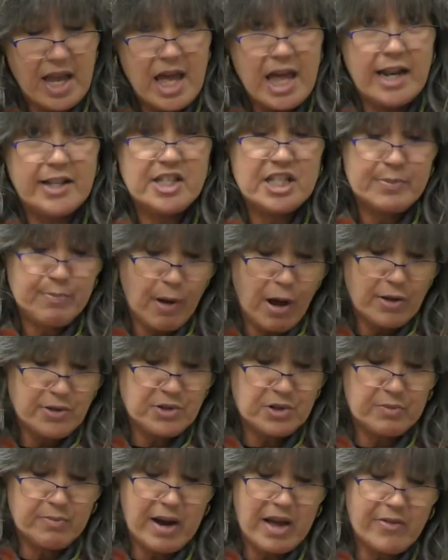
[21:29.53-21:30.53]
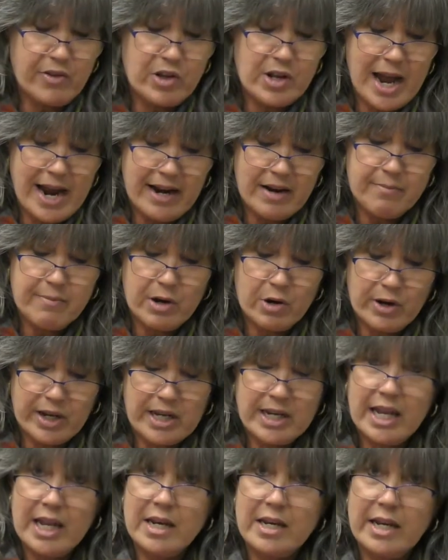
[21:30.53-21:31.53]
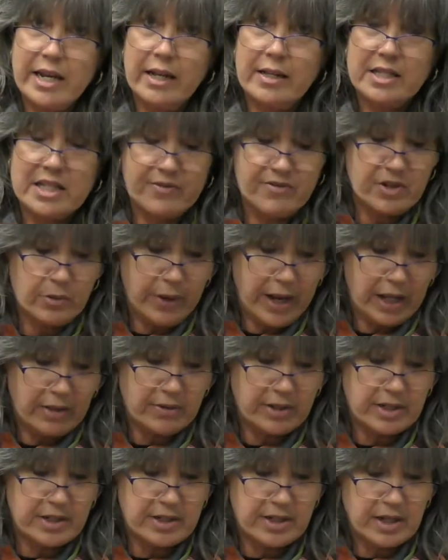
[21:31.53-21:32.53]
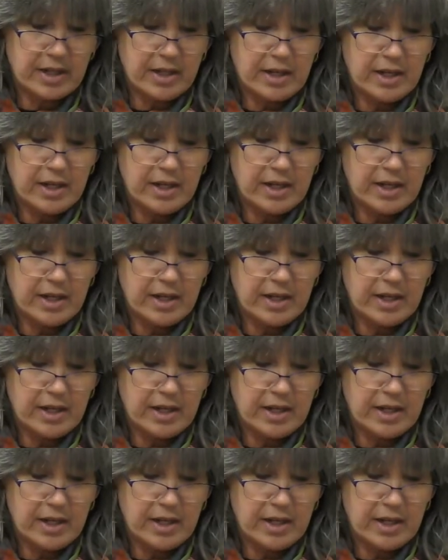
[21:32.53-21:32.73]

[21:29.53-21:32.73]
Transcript: and it's sponsored by the United American Indians of New England.